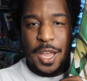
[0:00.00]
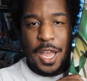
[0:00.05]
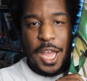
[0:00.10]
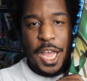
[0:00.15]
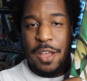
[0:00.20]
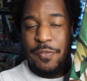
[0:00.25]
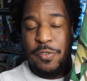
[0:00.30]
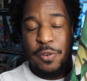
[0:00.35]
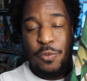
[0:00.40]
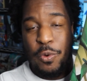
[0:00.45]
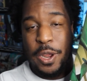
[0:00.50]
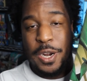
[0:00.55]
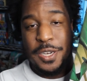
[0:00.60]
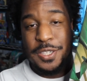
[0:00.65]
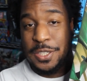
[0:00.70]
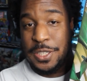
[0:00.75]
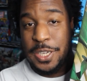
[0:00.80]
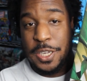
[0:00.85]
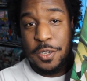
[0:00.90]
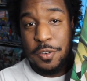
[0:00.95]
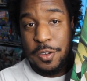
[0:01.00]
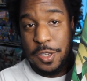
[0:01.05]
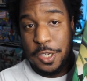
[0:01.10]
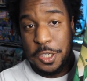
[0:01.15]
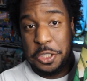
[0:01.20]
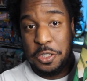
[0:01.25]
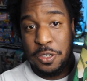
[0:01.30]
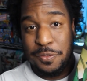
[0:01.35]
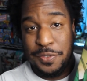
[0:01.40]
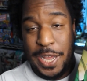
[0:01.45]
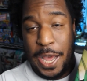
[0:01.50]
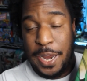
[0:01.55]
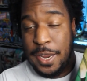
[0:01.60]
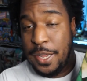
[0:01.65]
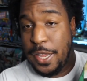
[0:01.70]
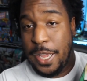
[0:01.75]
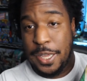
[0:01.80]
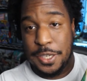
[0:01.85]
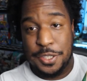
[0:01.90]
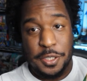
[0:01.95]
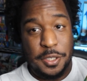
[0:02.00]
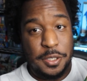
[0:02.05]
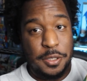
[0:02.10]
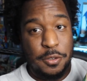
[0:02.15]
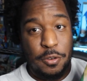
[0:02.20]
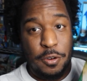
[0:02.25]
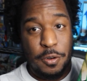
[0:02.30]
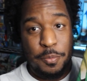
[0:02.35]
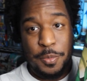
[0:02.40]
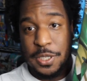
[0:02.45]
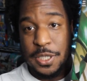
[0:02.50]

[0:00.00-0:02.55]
I haven't read a single issue of Donny Cates' Thor,